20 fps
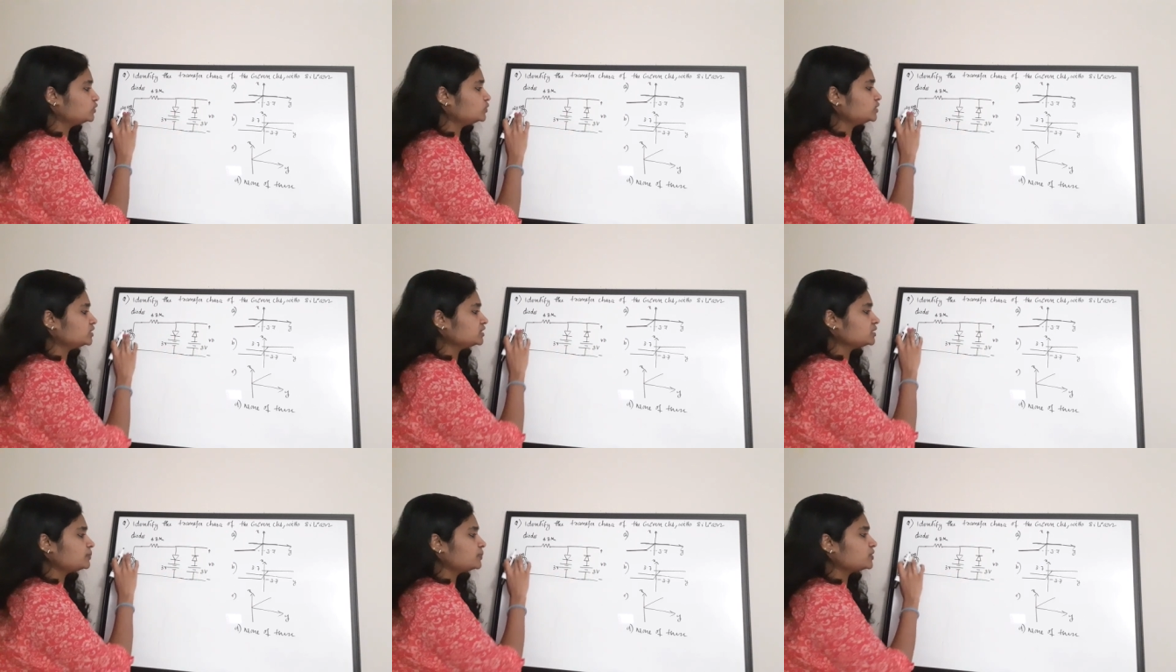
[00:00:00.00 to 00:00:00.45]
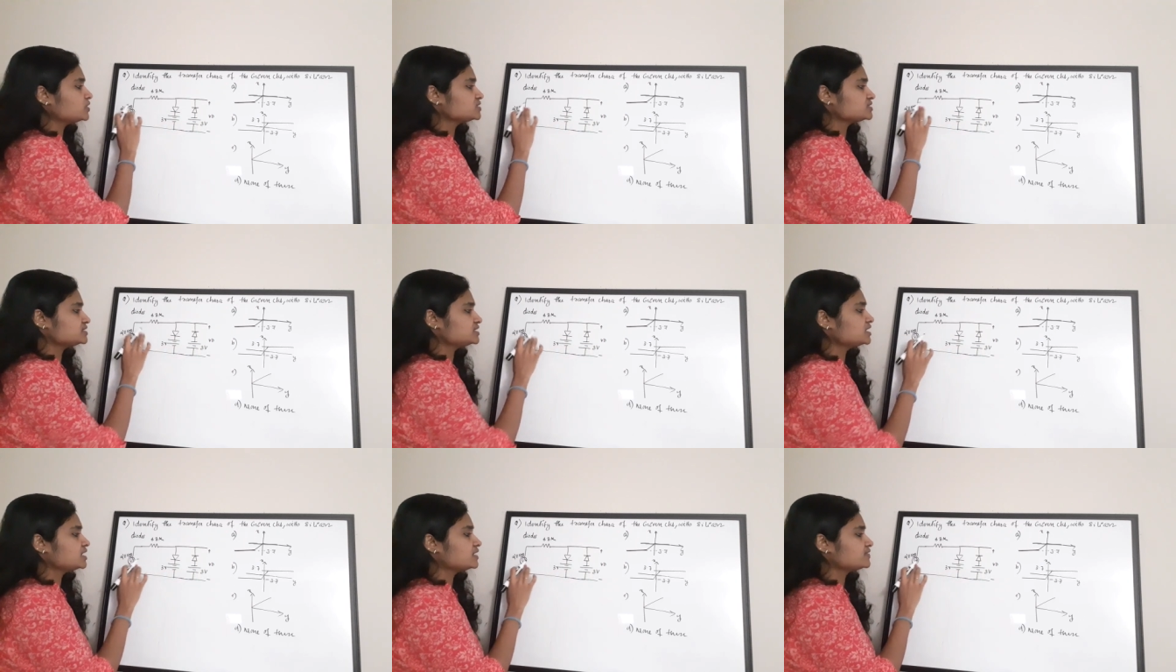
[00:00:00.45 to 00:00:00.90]
During the
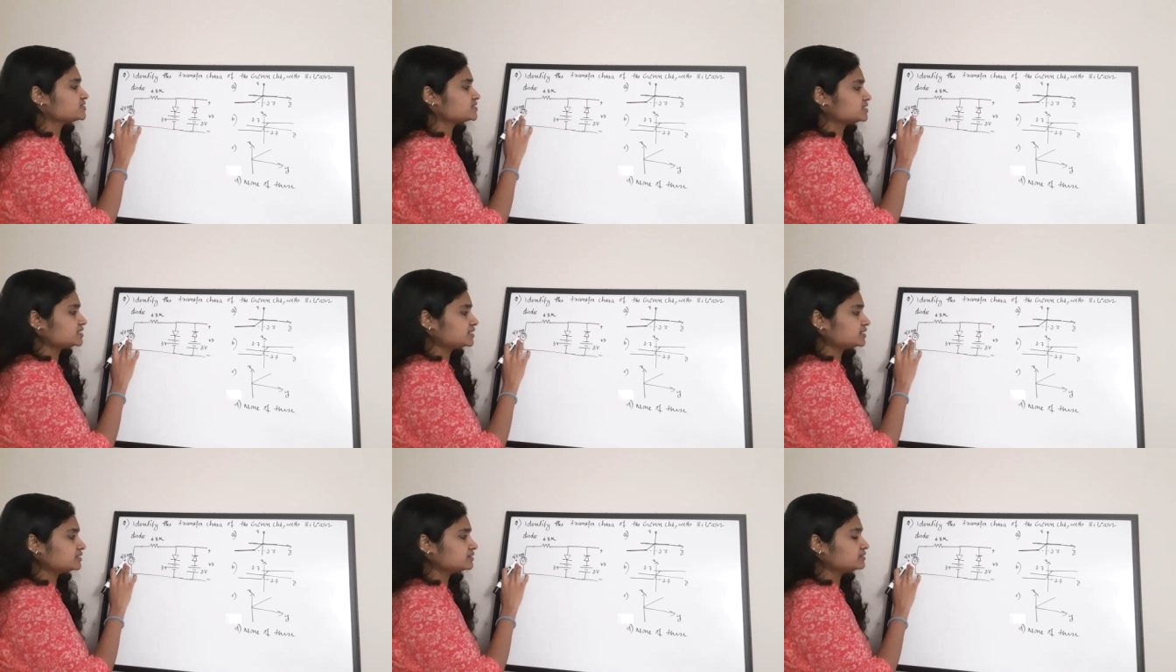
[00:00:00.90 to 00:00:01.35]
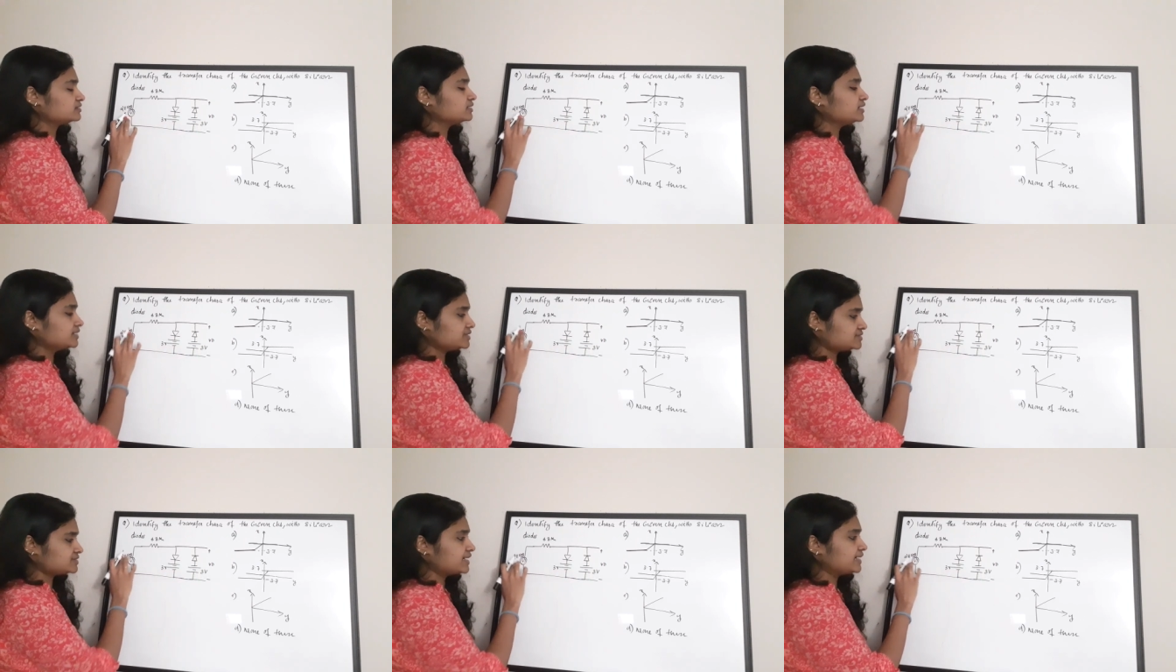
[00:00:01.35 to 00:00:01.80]
positive half cycle,
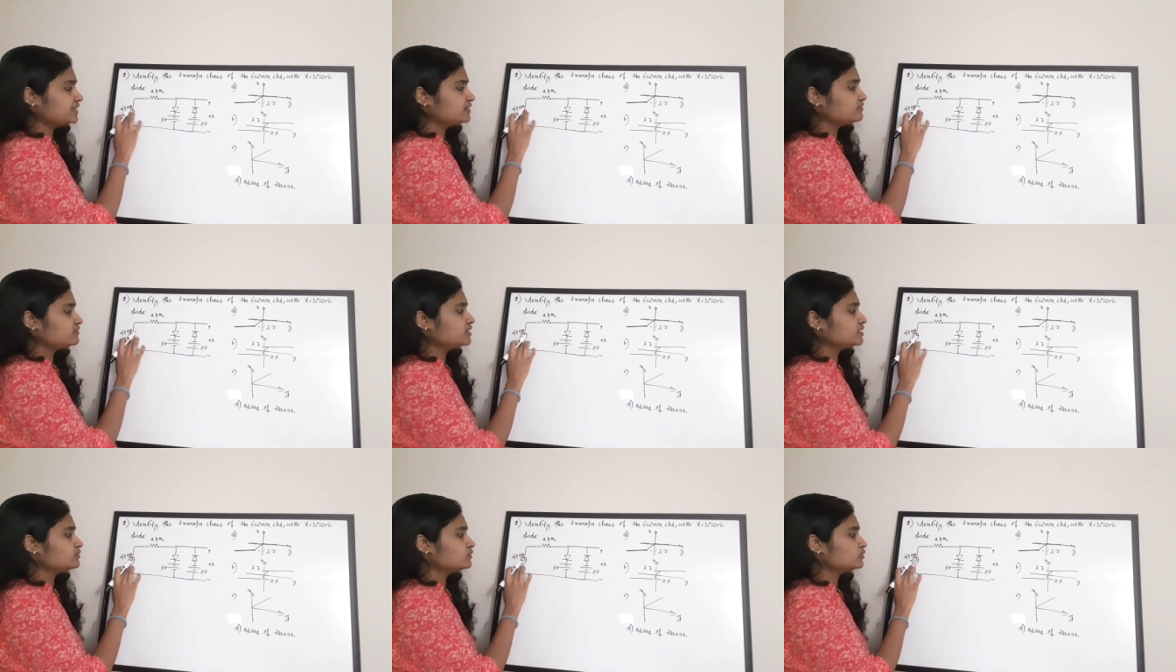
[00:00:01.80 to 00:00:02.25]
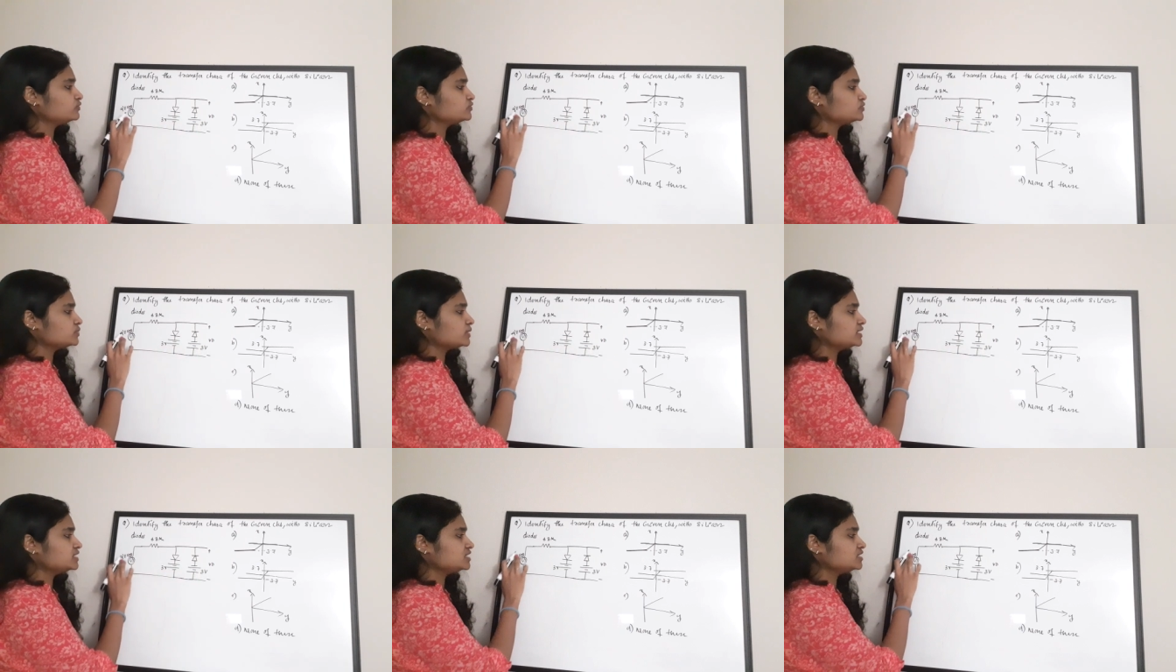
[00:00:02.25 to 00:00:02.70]
a sine wave of
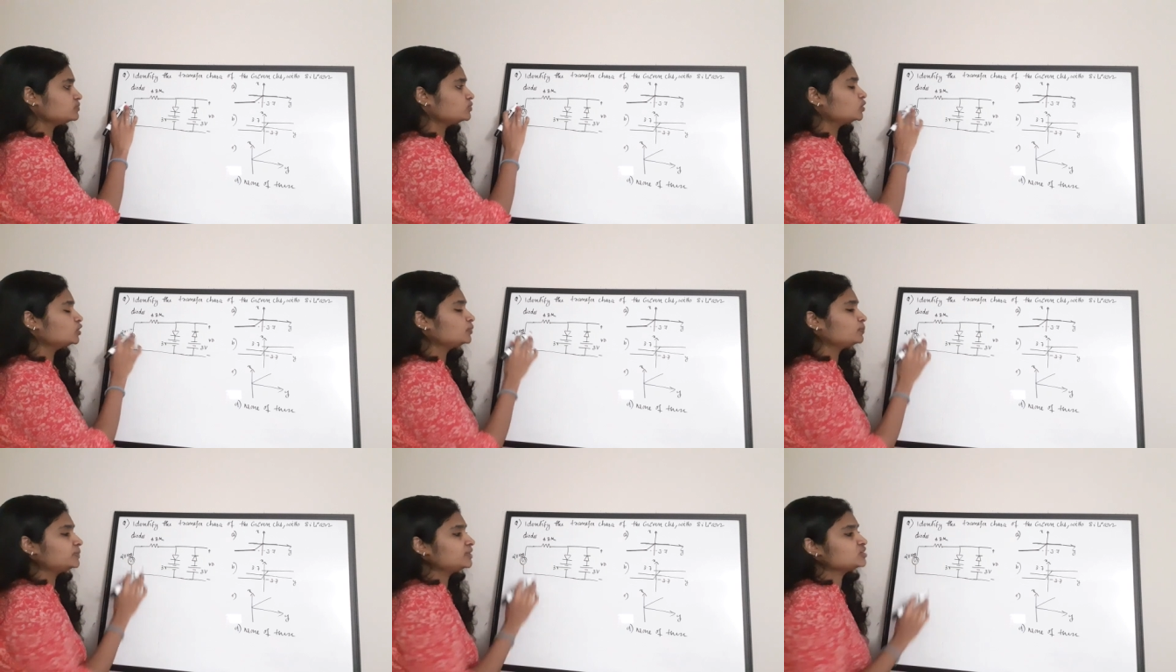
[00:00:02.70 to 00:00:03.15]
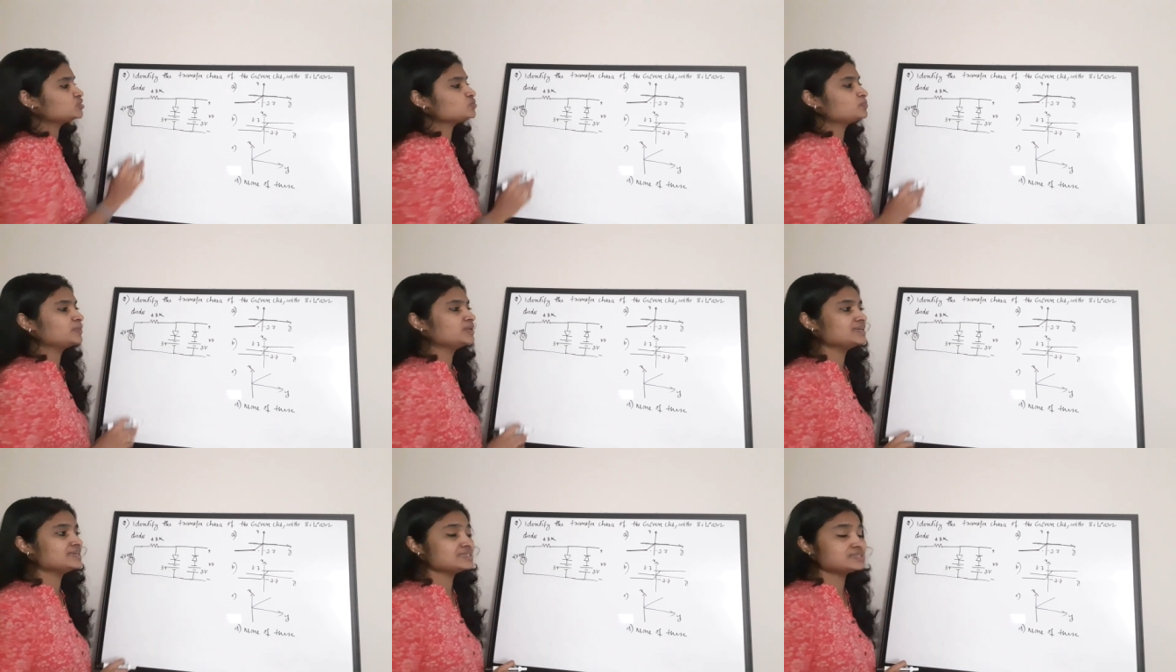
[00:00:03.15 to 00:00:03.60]
20 volt peak to
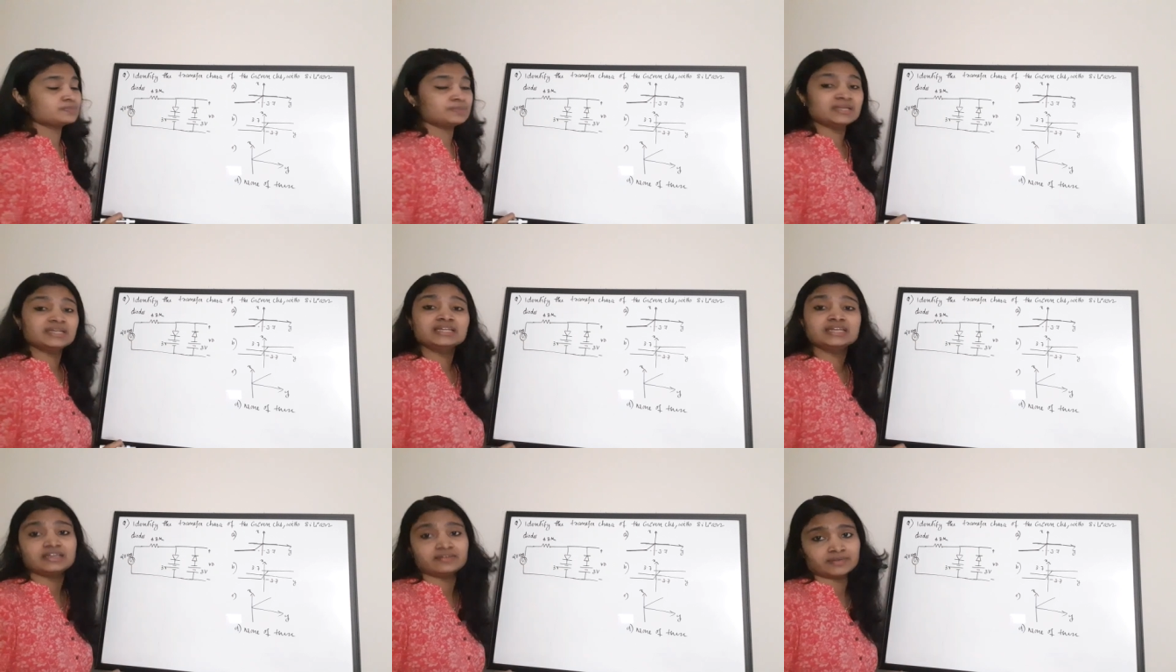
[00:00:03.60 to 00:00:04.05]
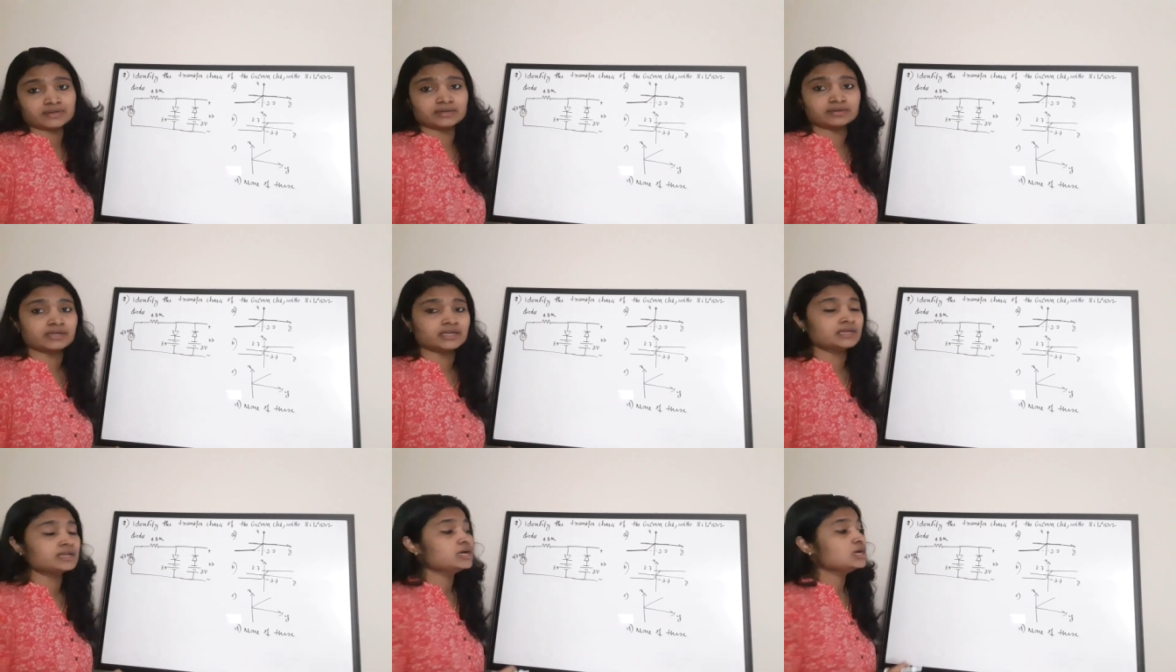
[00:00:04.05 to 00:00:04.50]
peak is being
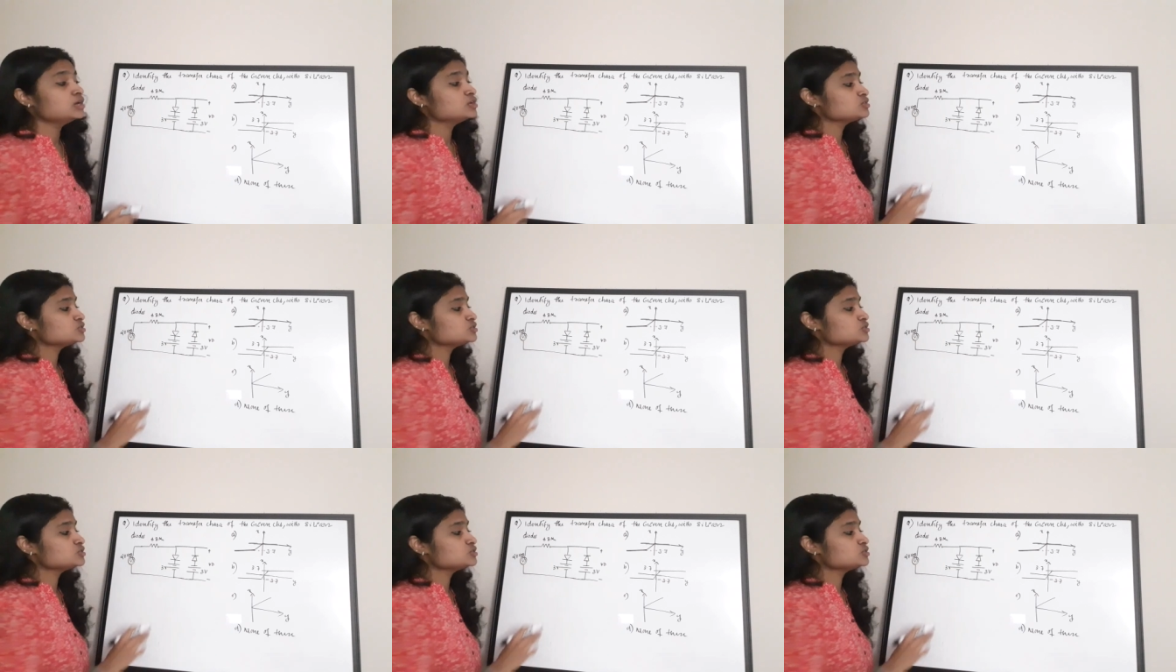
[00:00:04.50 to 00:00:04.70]
given, right?